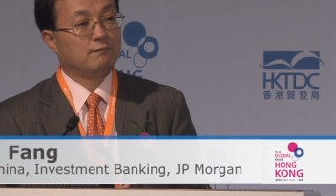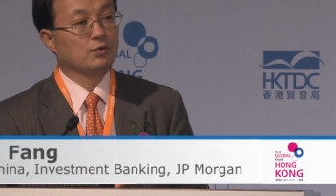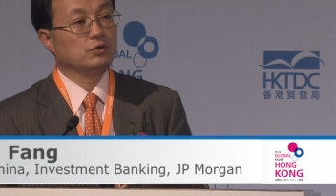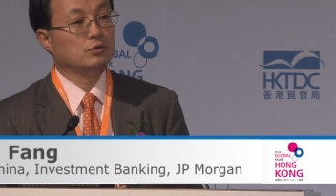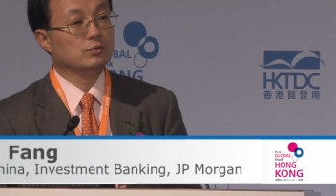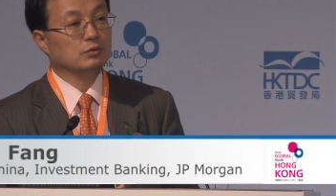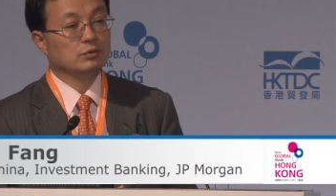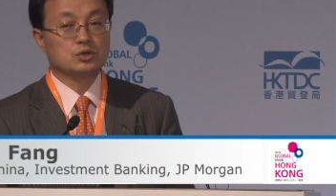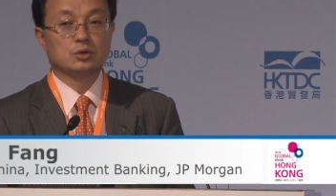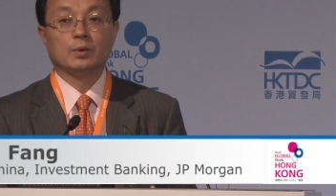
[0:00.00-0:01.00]
for
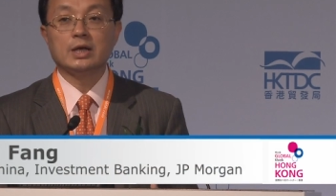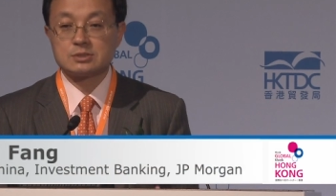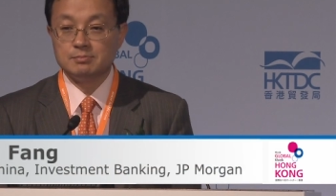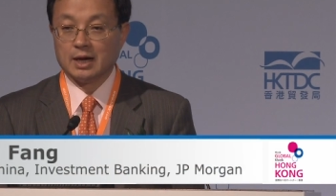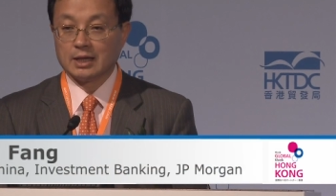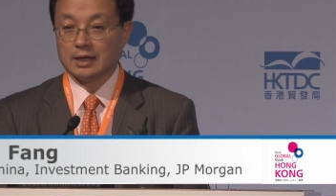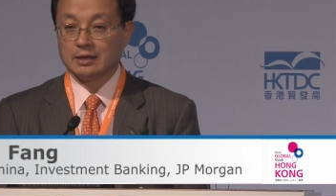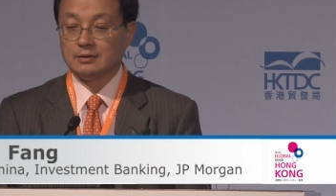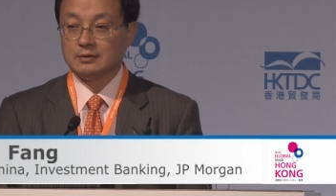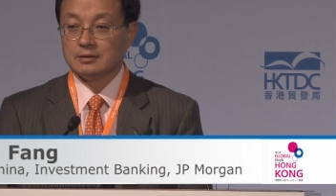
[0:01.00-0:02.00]
you to raise
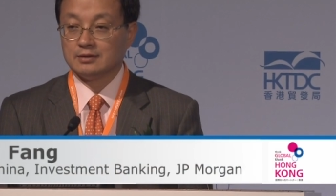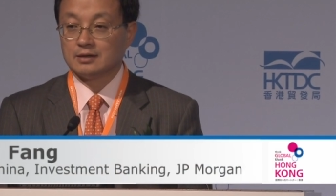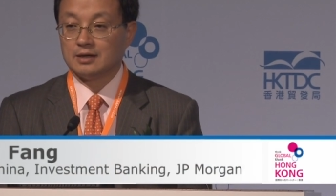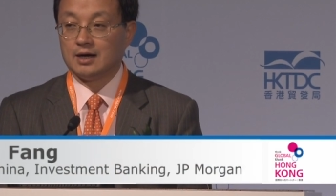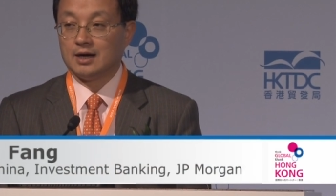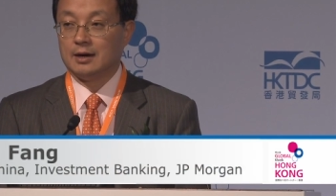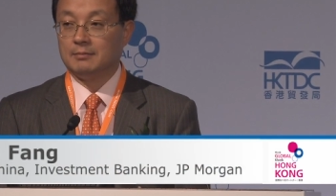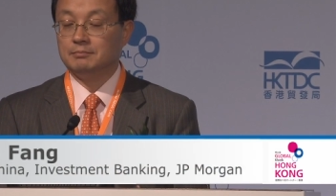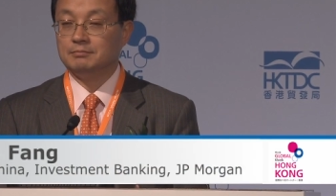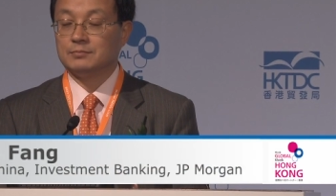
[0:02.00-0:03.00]
money
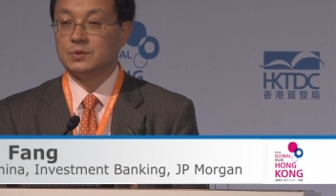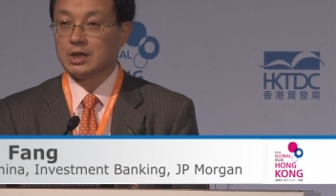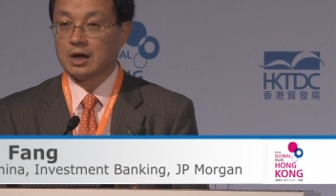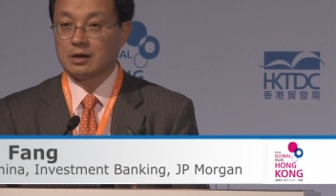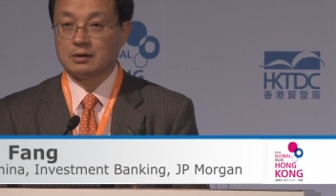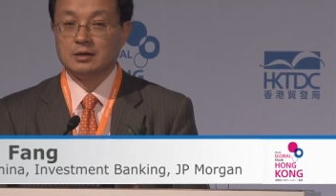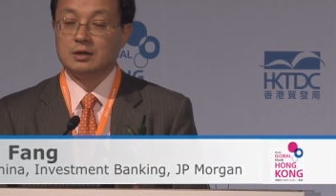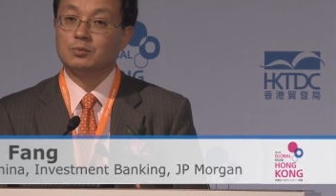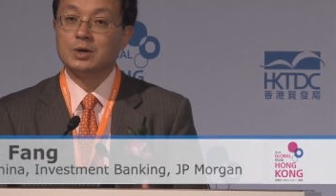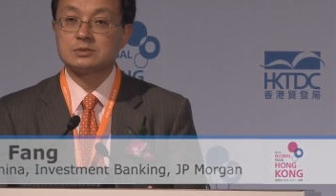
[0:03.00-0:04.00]
um, there,
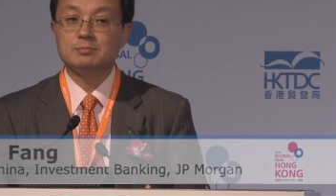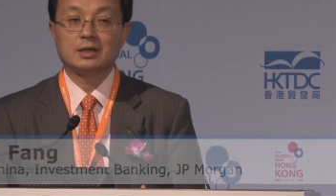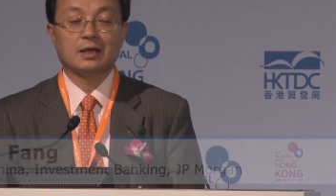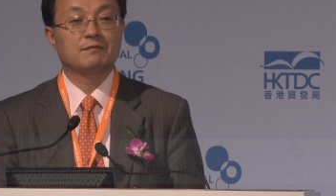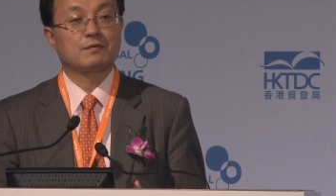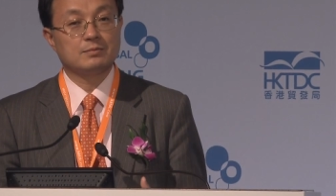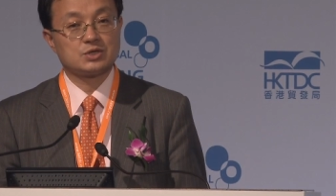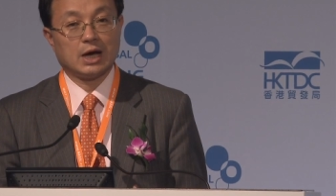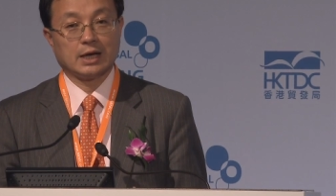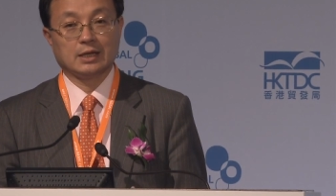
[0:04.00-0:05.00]
raise money from
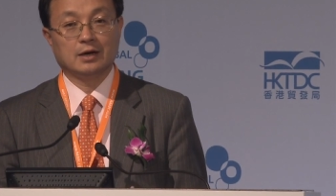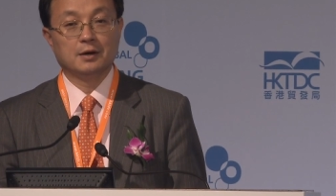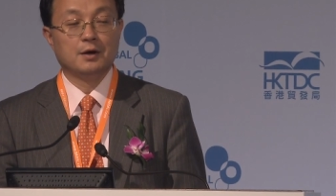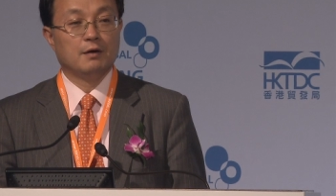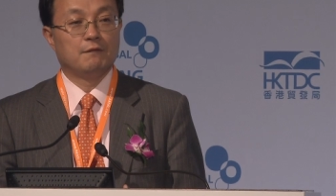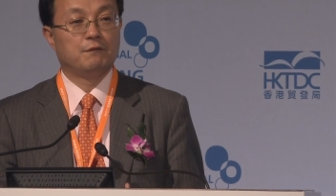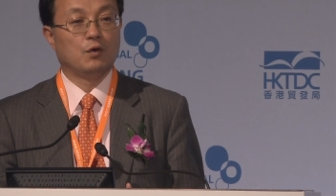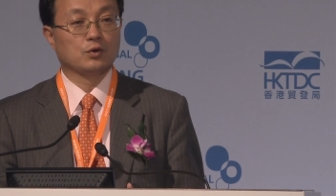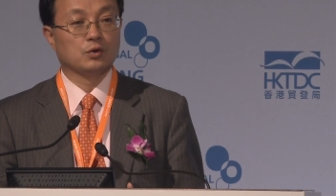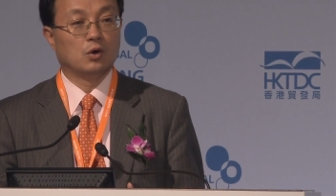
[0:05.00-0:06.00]
China
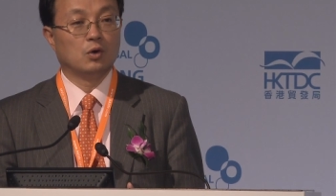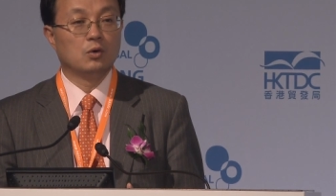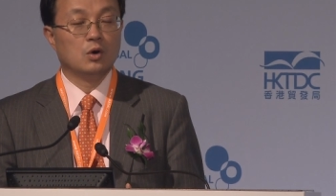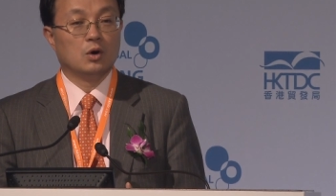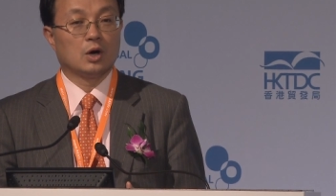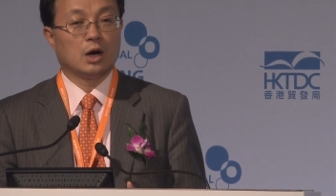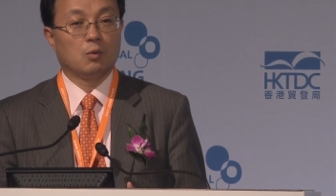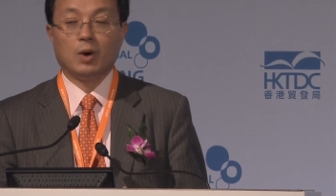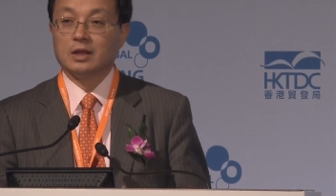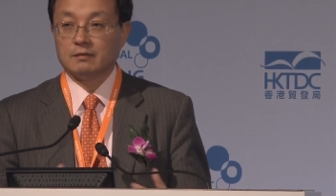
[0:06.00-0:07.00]
for your uh,
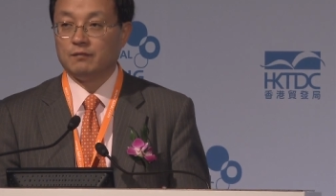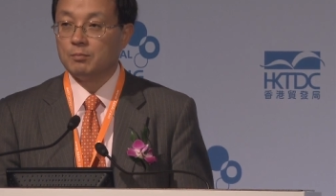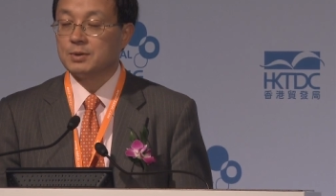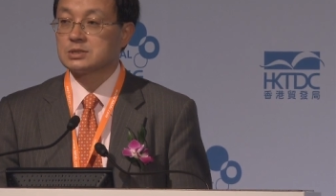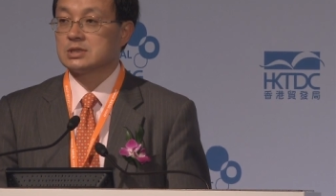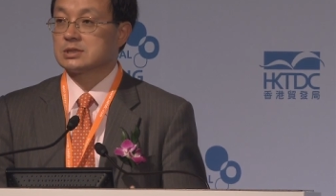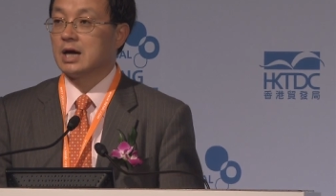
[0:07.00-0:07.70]
wonderful business